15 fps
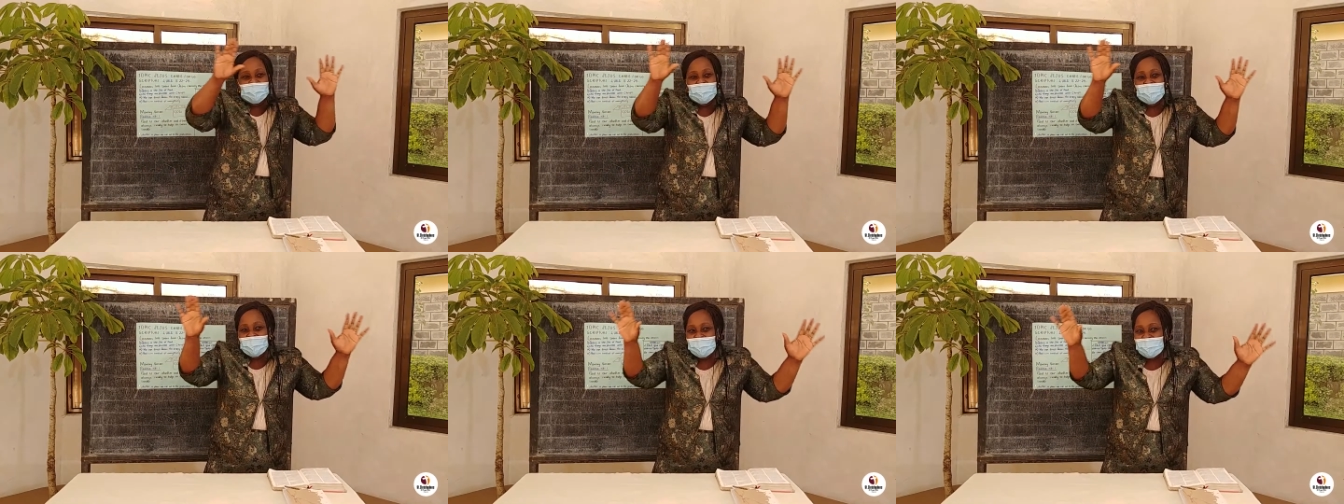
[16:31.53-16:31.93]

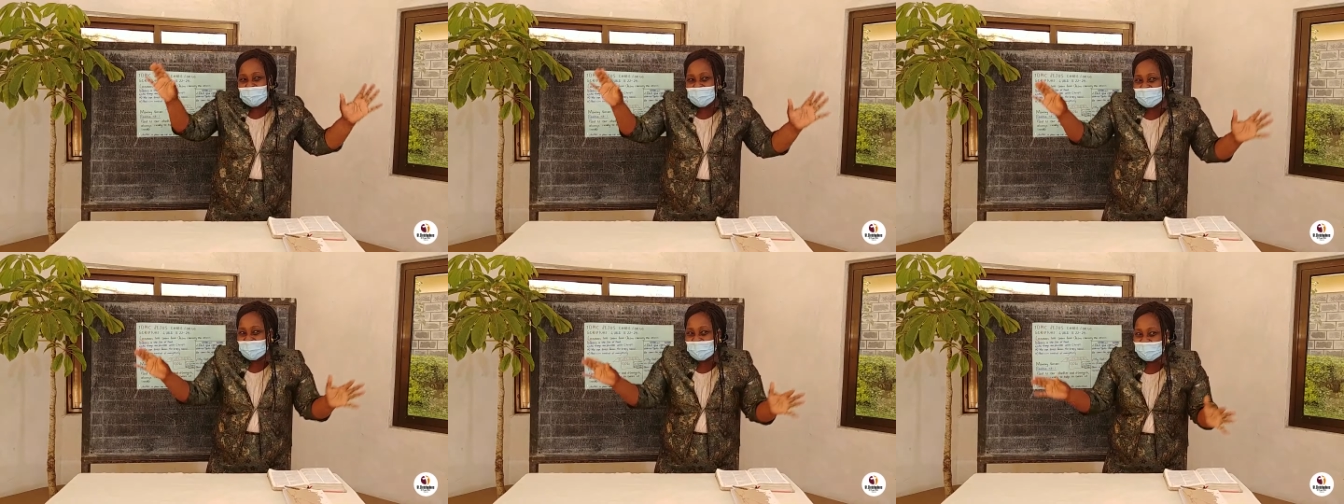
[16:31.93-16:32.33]

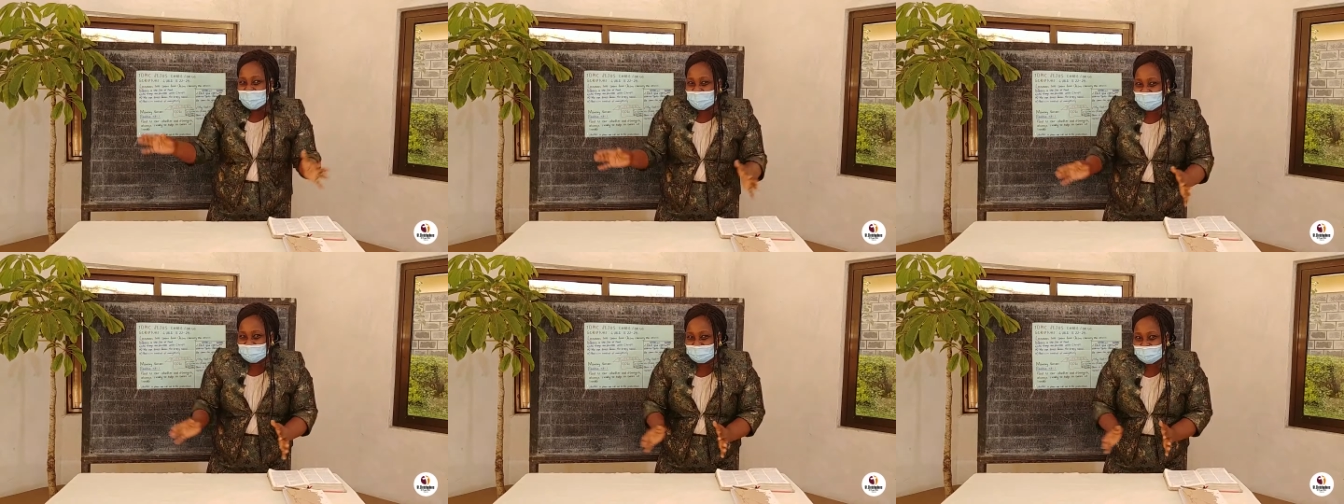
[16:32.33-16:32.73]

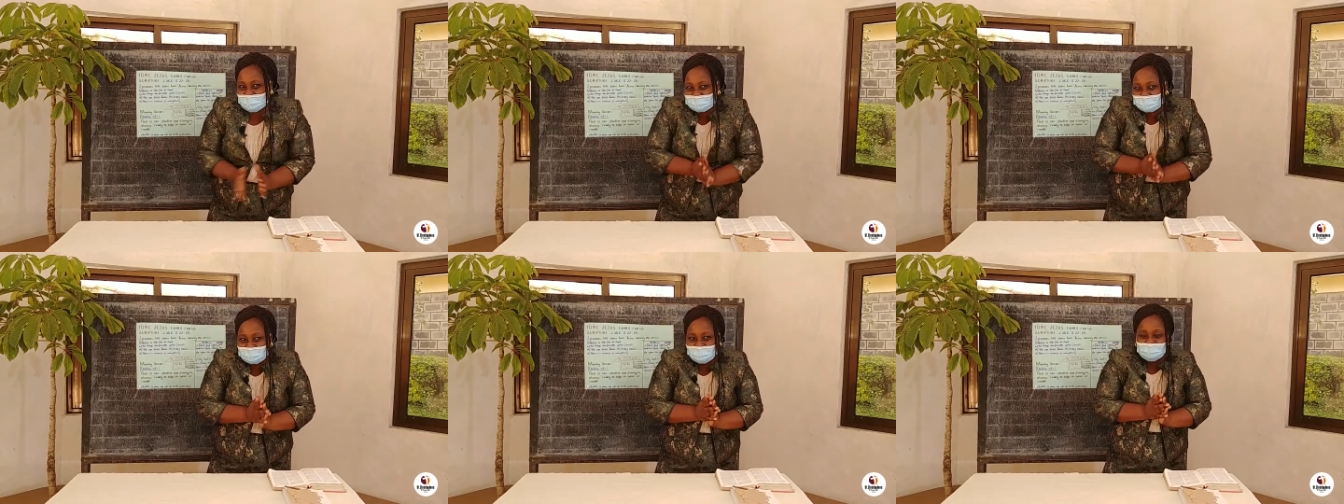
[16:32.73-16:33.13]
all of
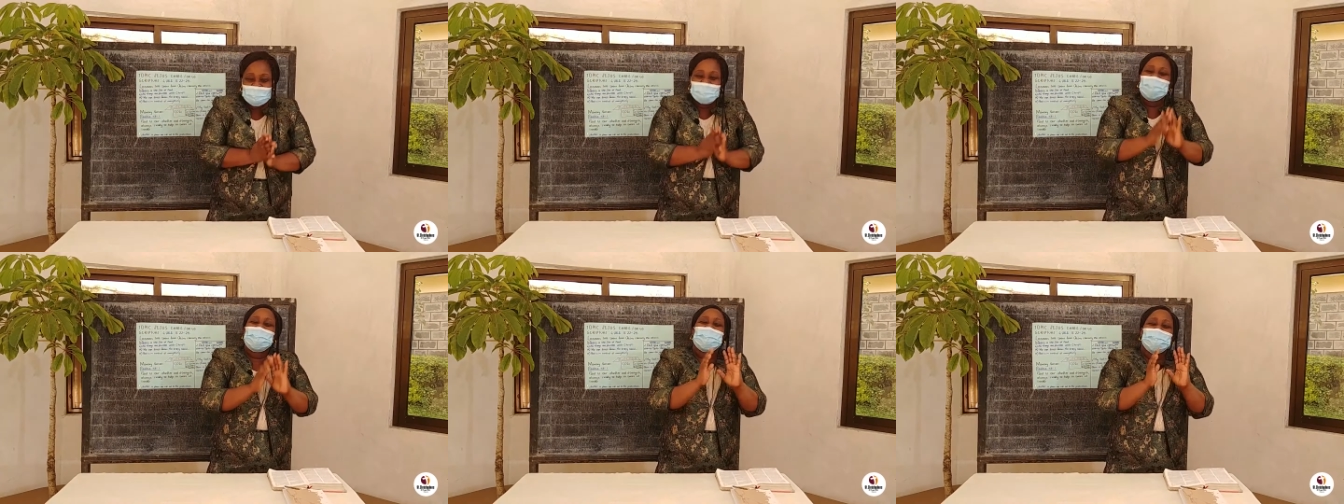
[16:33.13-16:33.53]
us.
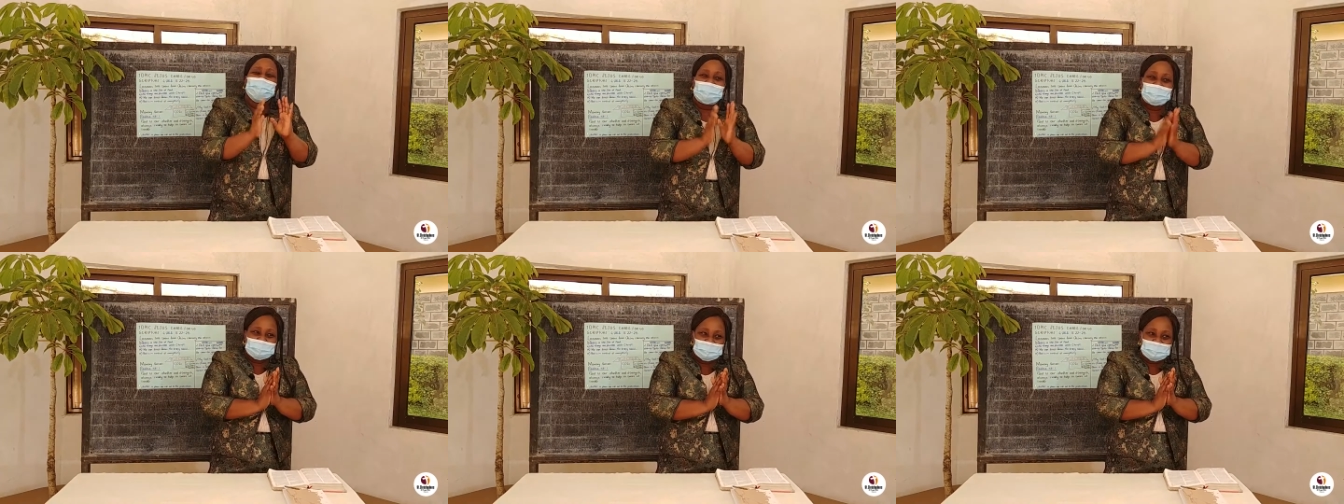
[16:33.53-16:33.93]

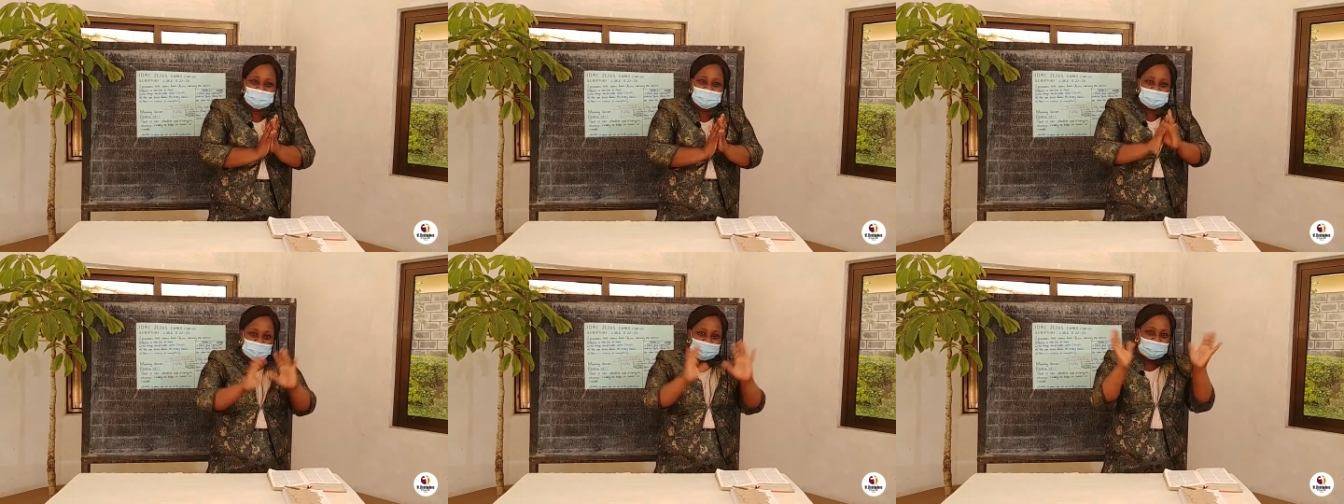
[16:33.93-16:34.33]
God bless
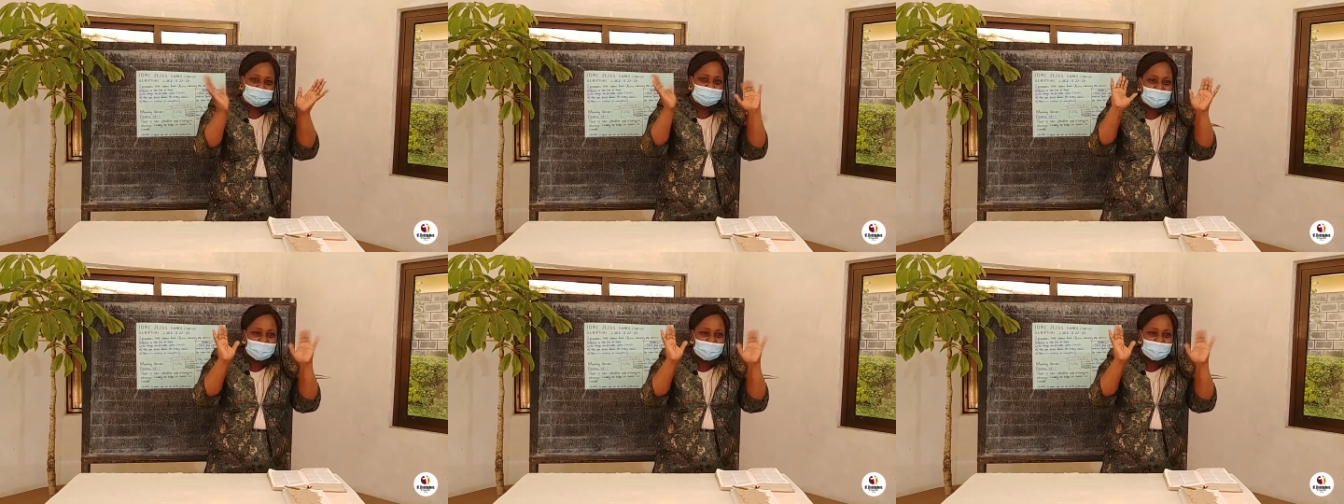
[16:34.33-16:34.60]
you, children.